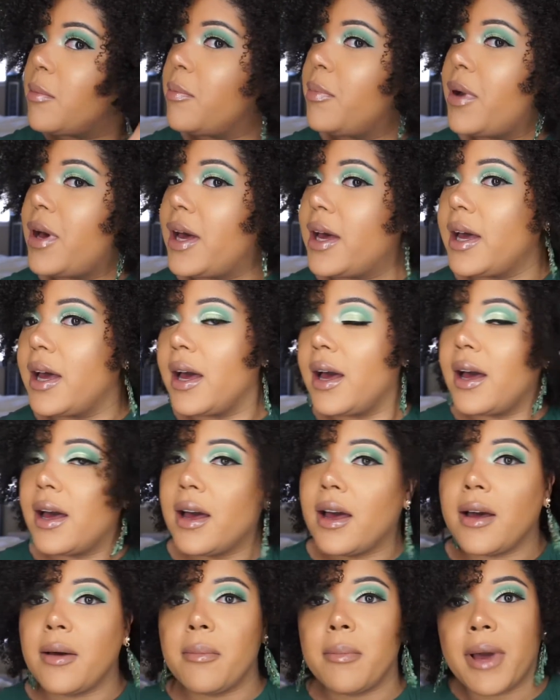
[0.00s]
But
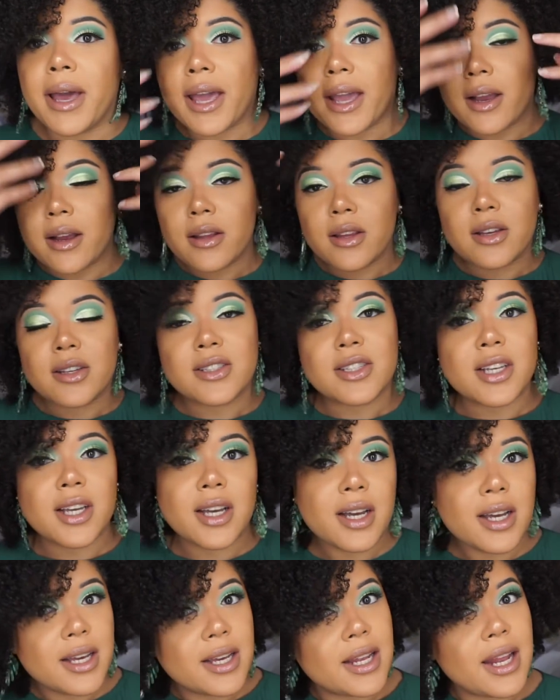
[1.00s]
my hair looks
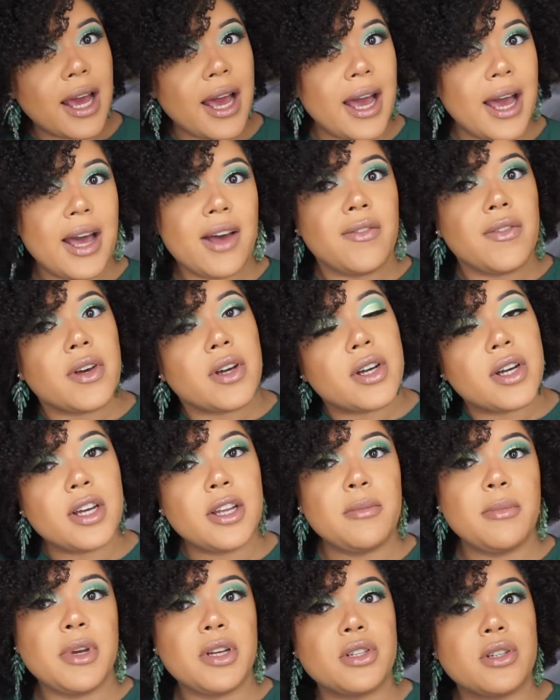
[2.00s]
good. I have a
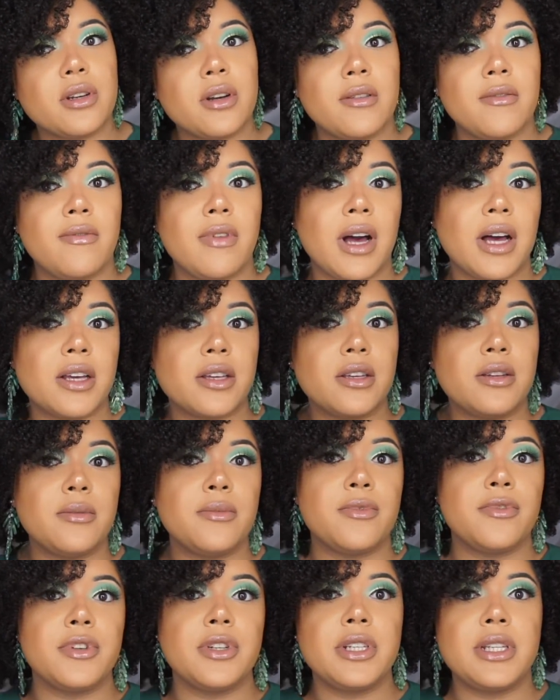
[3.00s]
good measure of volume
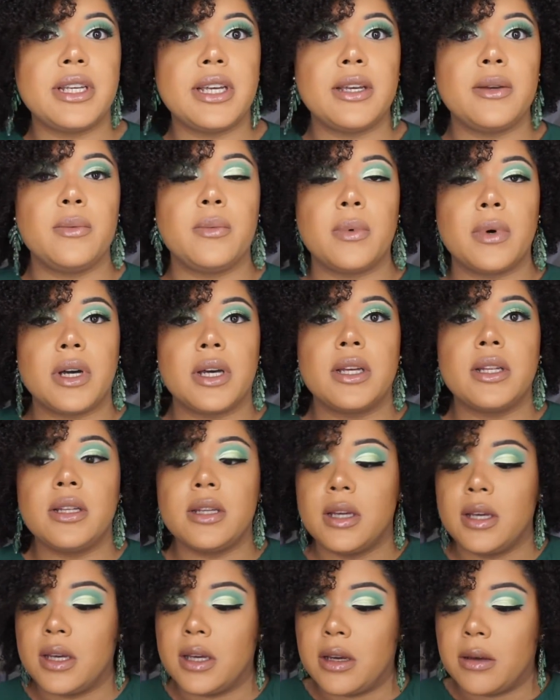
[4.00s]
for day one.
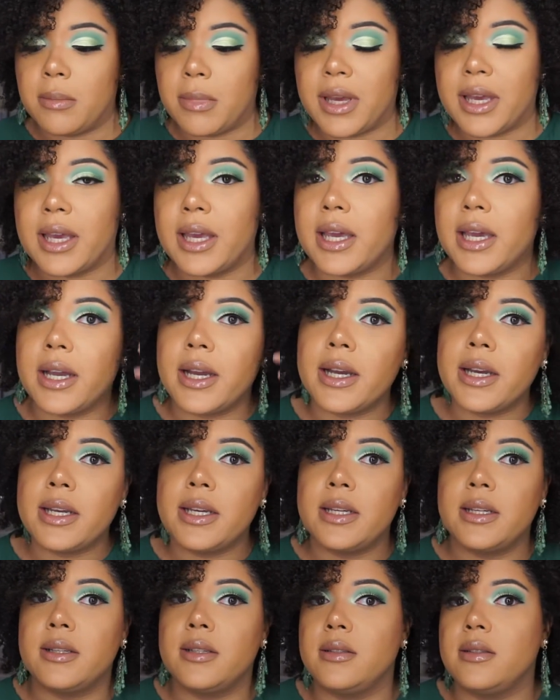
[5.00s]
My hair
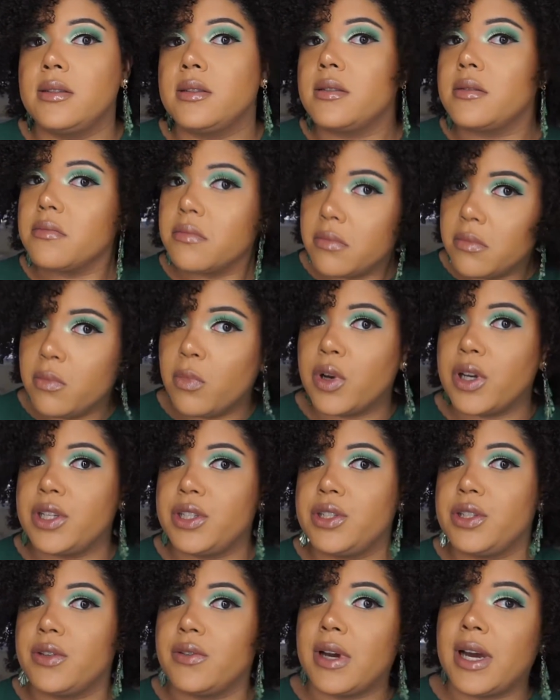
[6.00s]
is
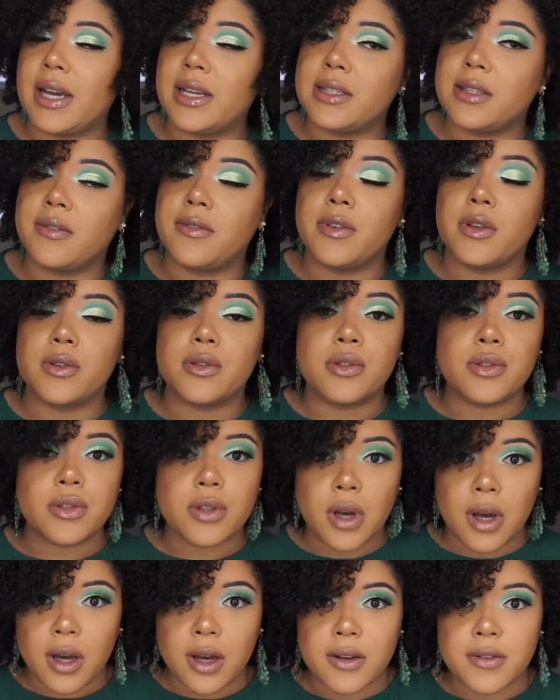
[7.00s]
moisturized, it feels
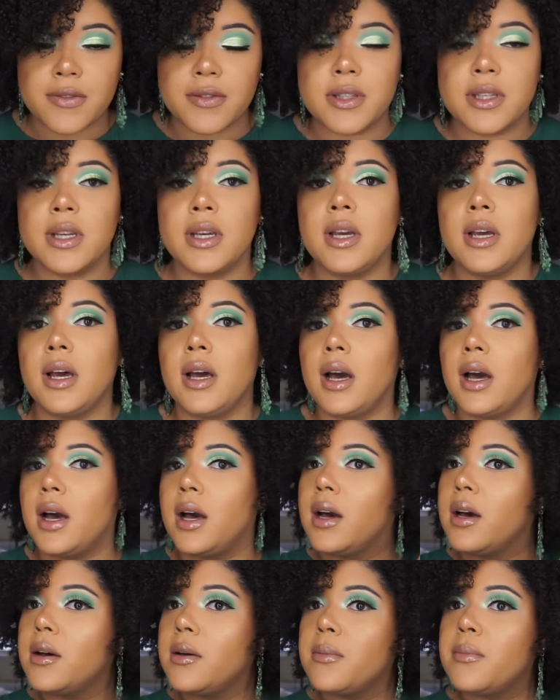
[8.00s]
soft.
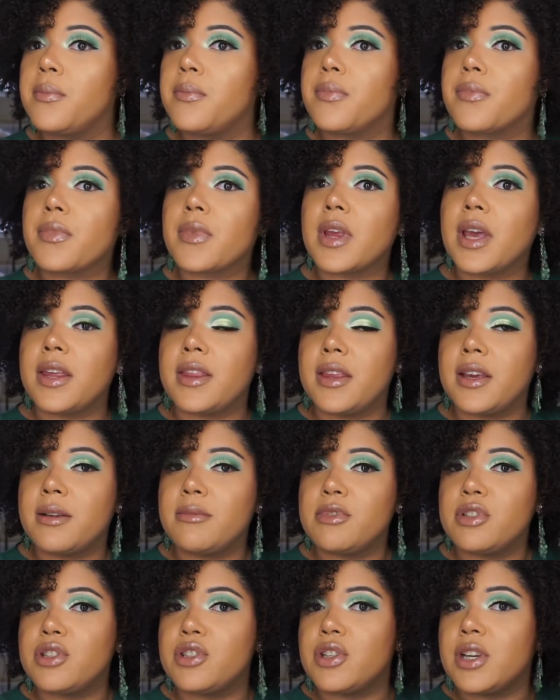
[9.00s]
I think
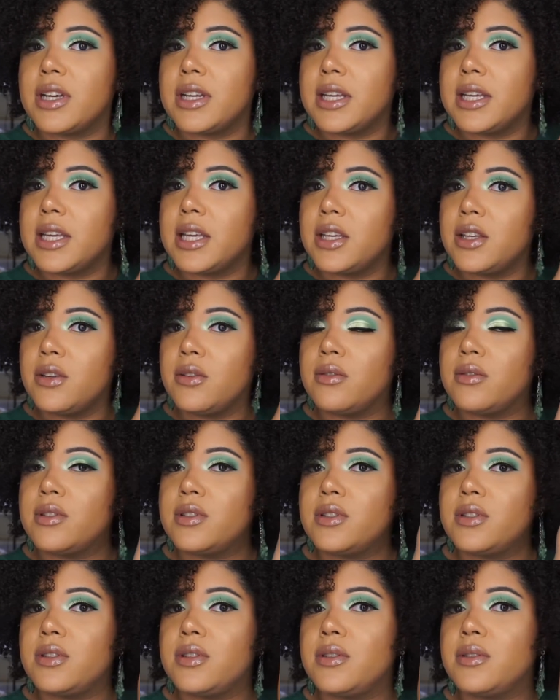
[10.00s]
I'm just trying to get
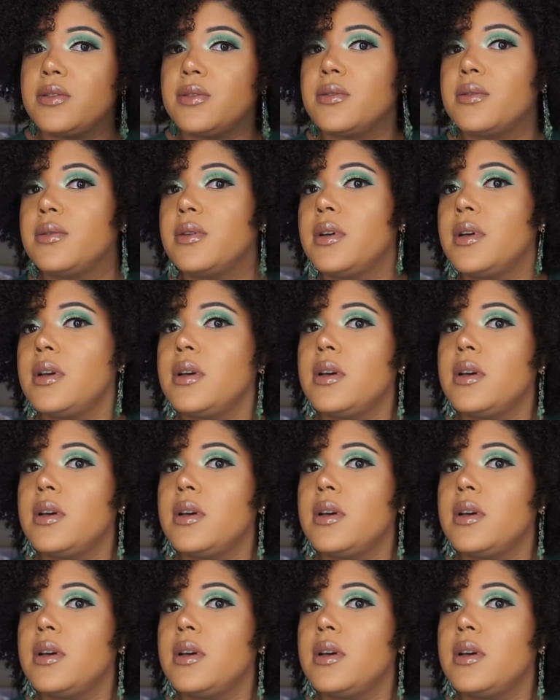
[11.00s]
used to